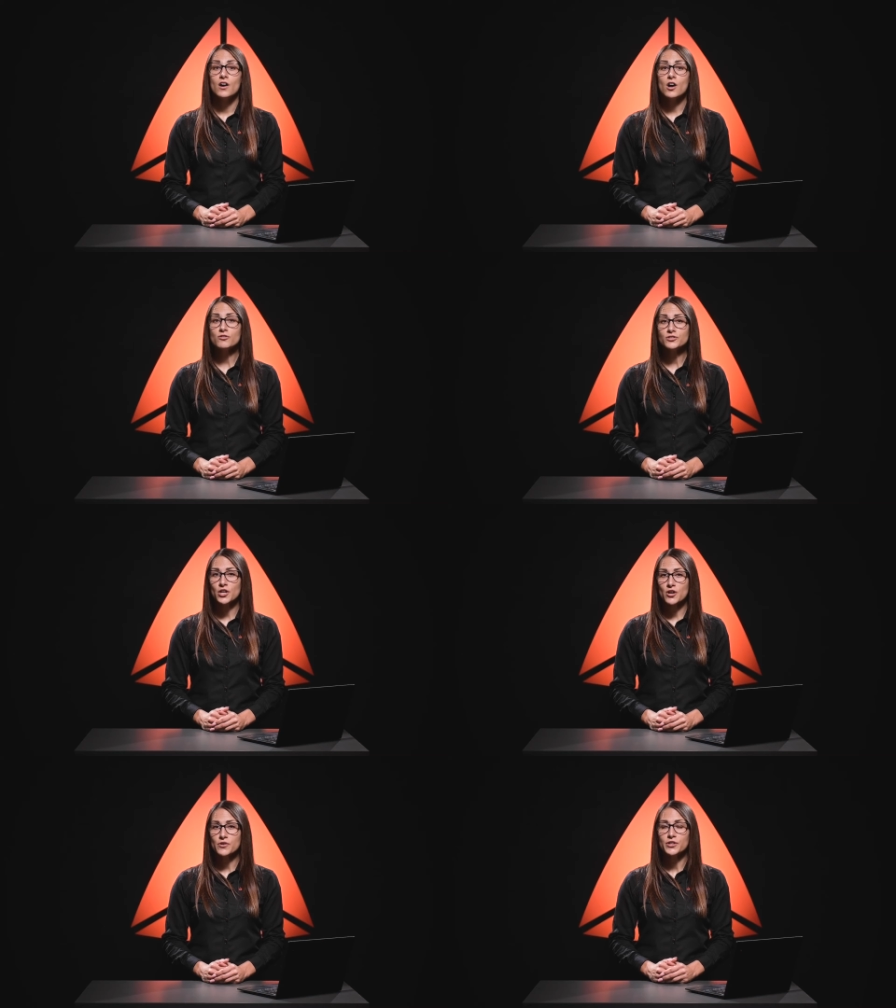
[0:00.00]

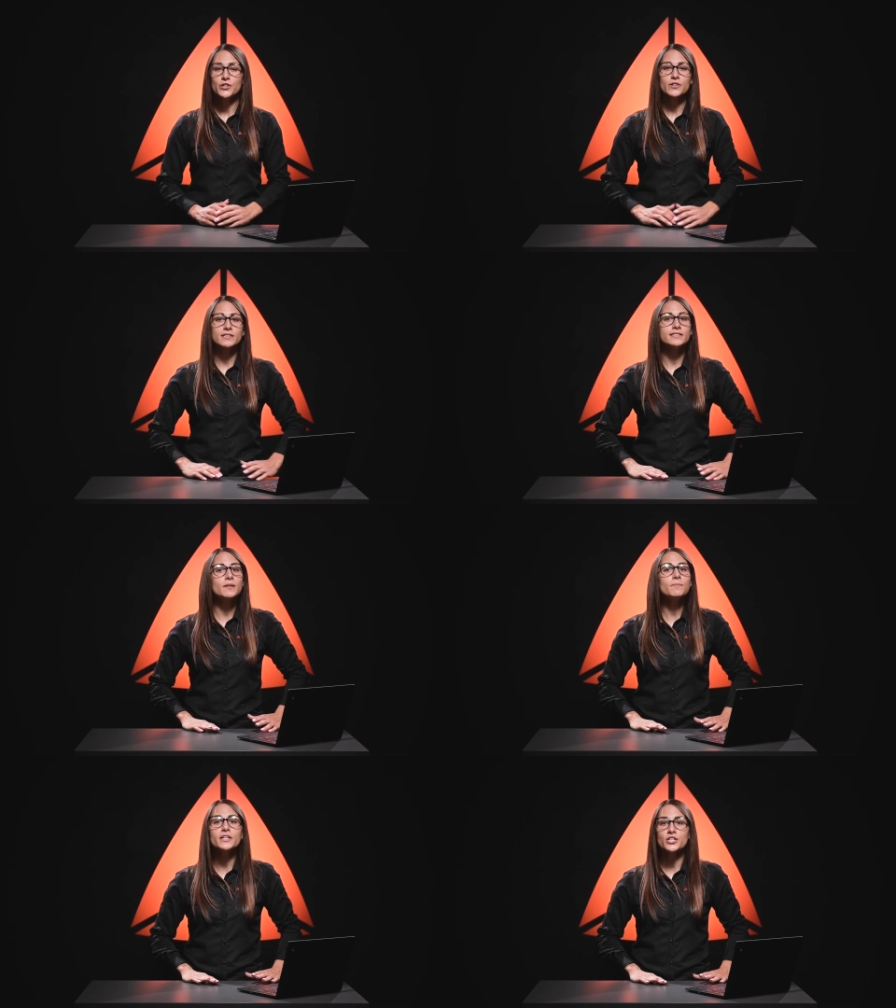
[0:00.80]
Also, you can
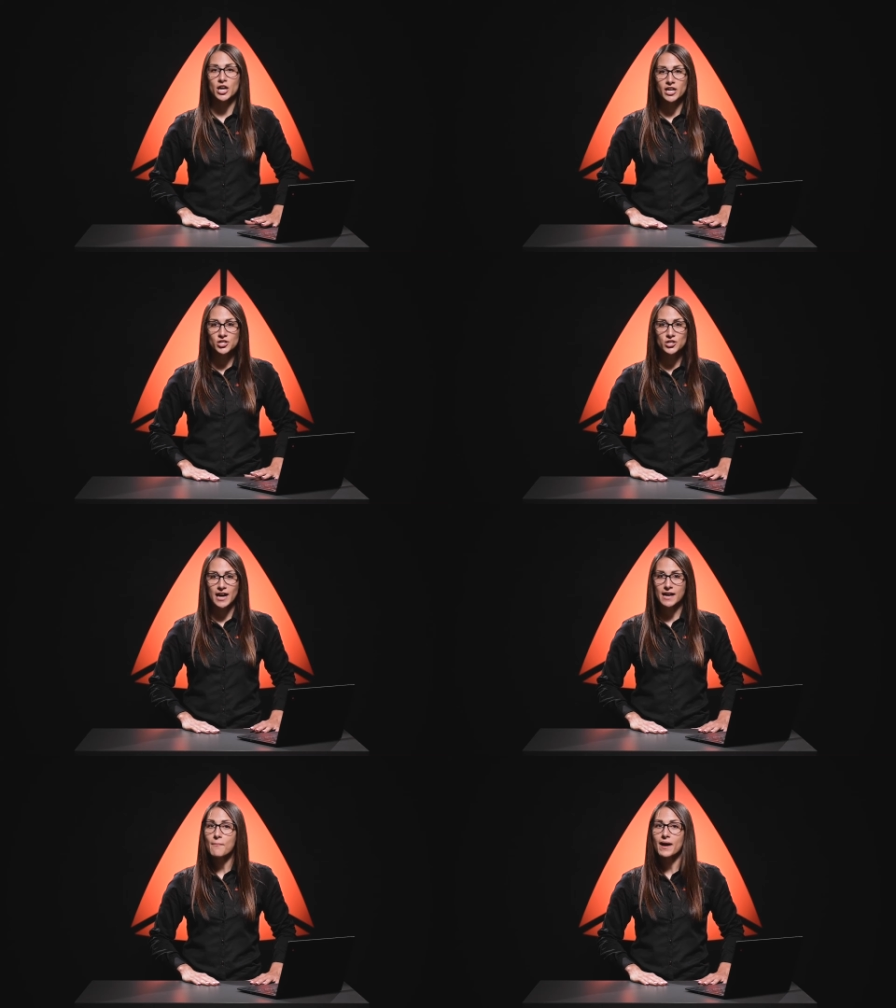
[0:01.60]
simply change
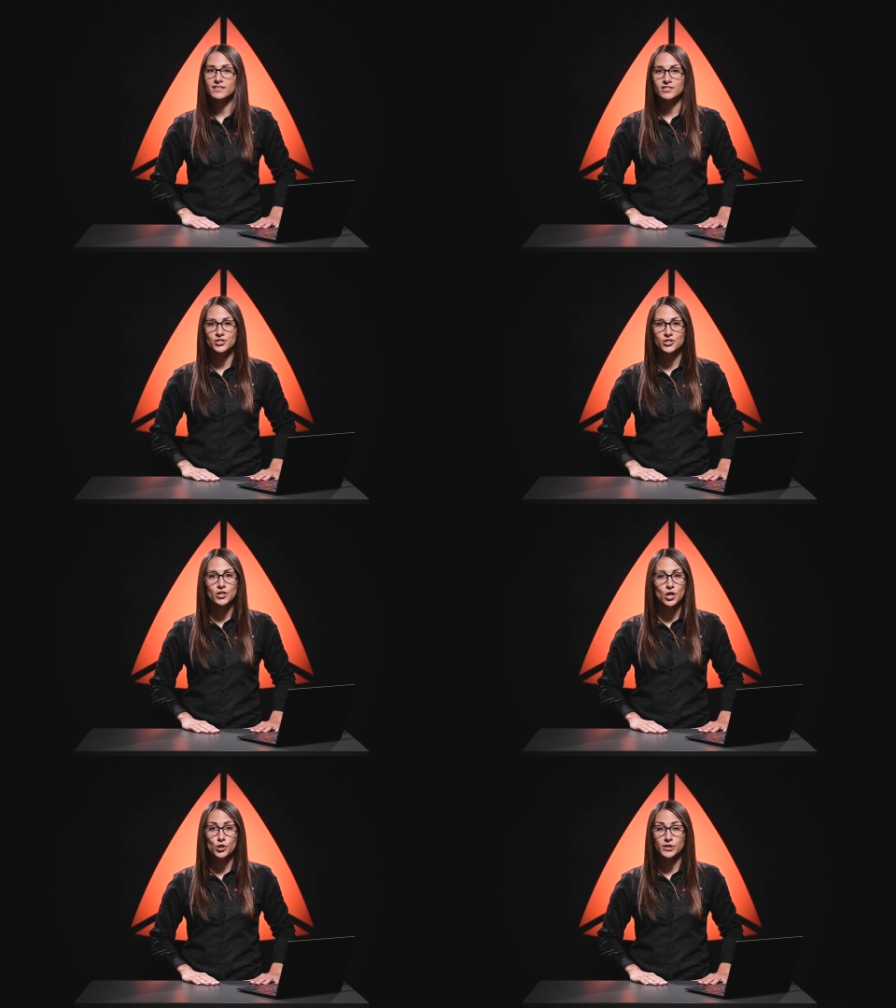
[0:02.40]
CAN message
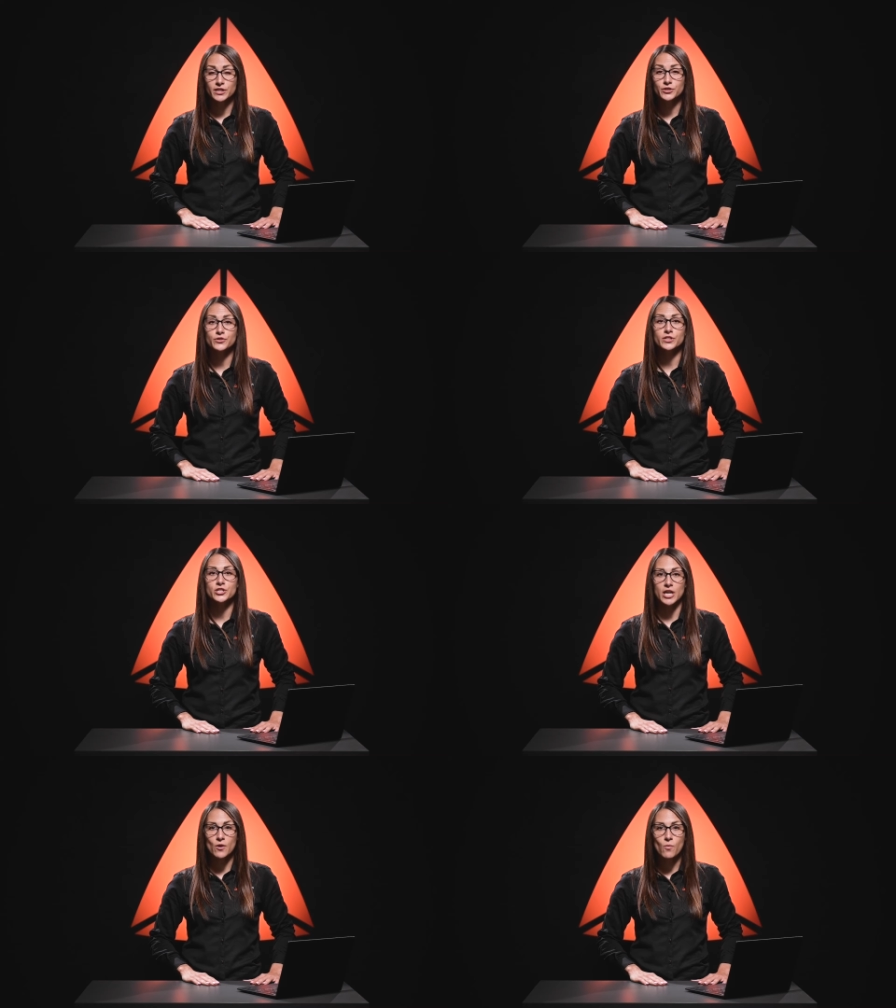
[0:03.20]
decoding to the
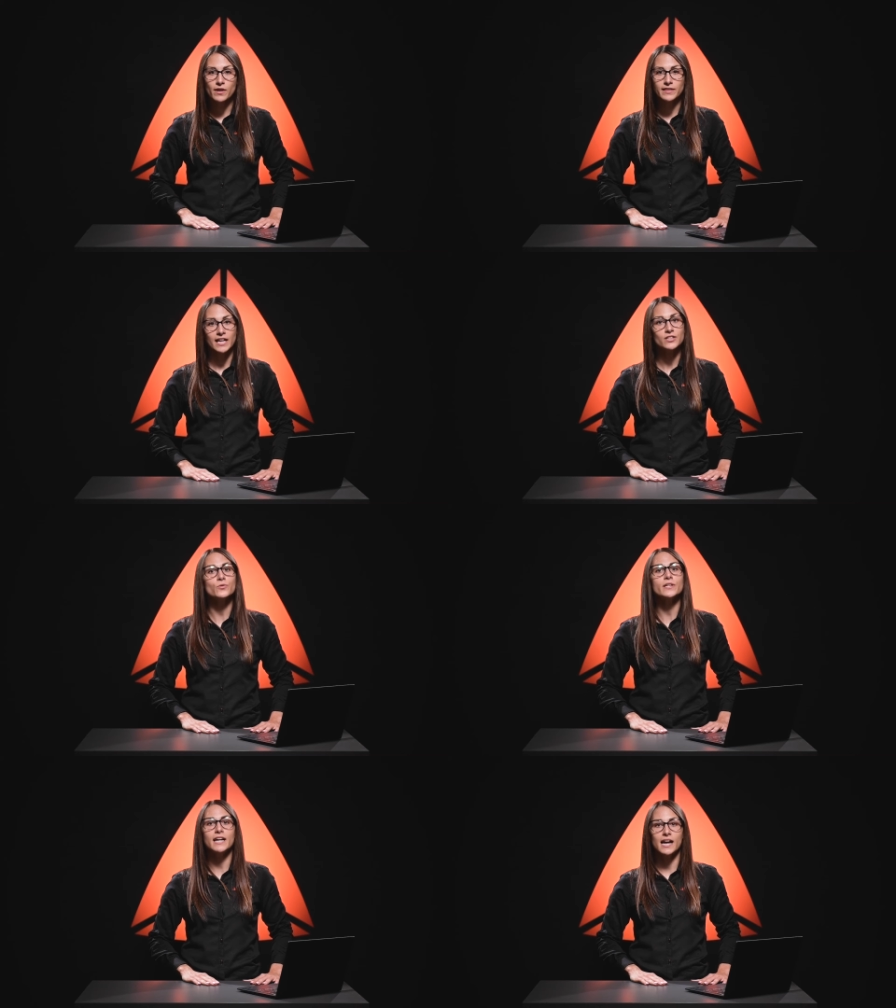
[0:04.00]

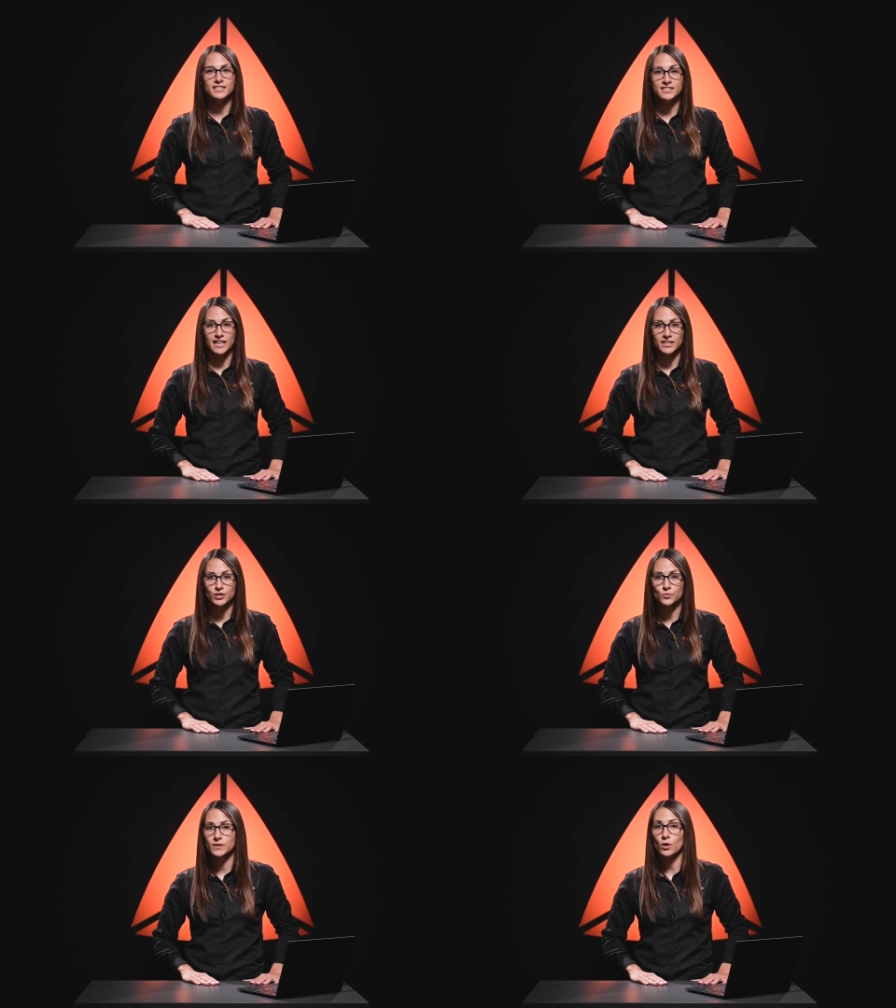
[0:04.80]
J1939
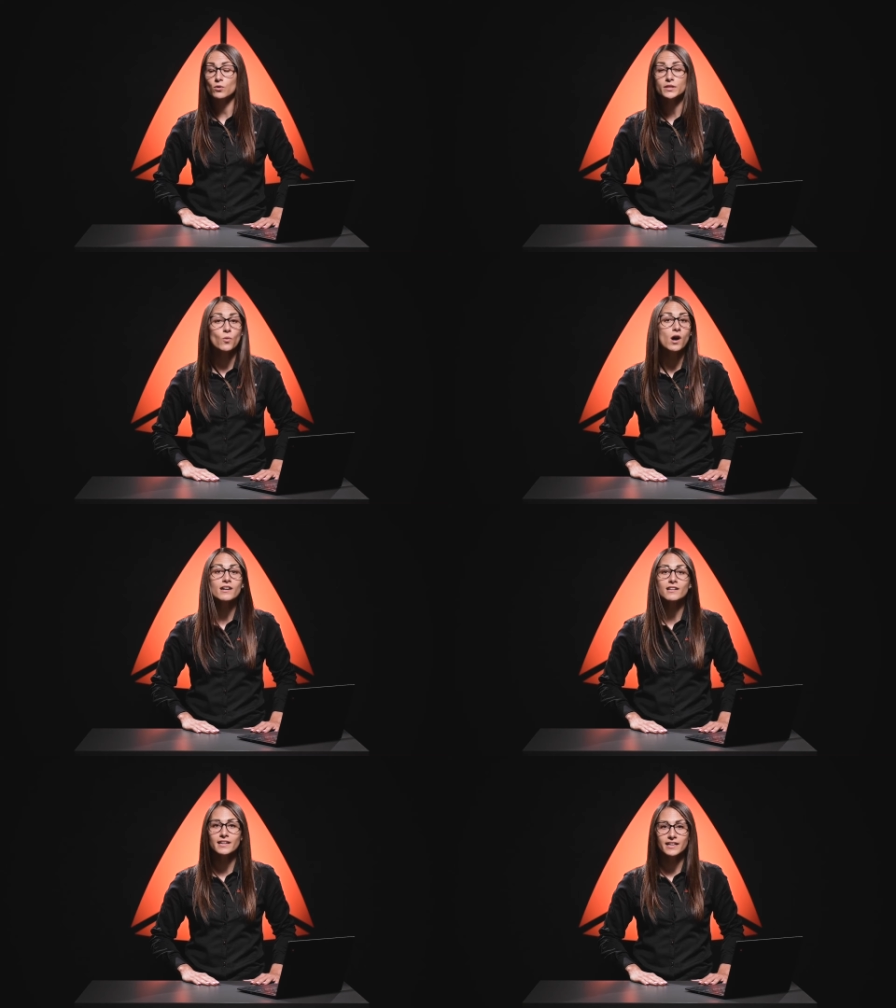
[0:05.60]
standard with only one
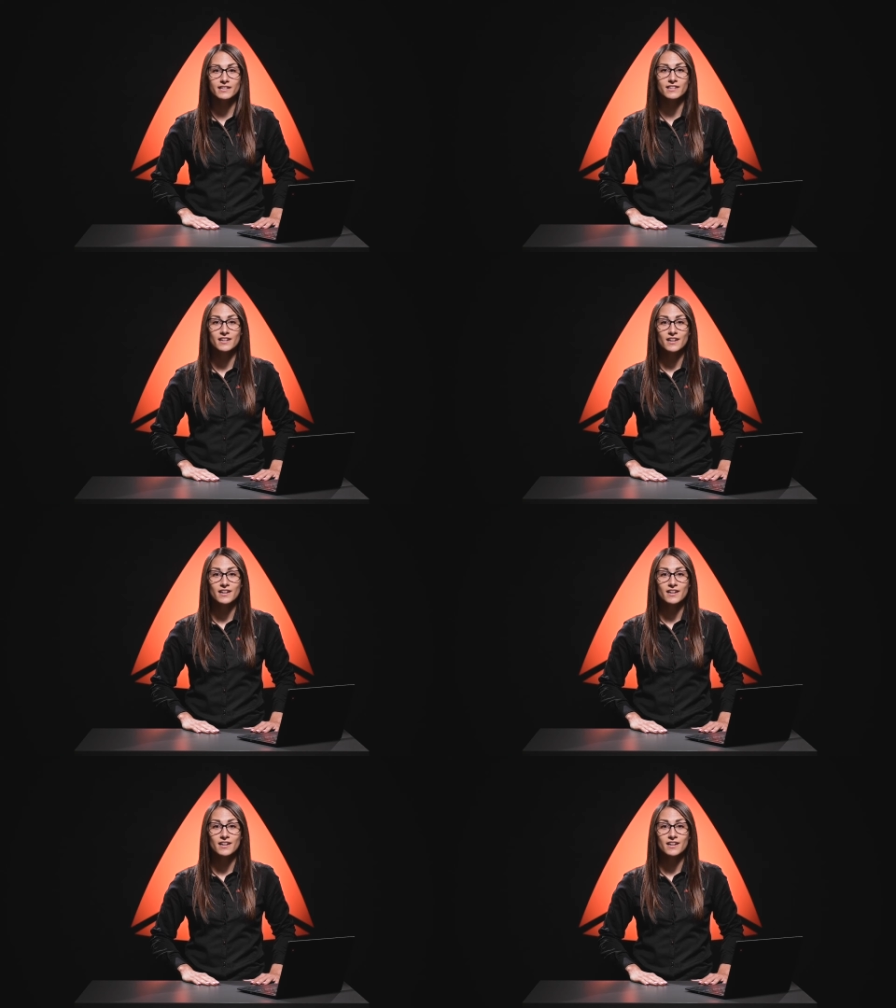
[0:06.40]
click.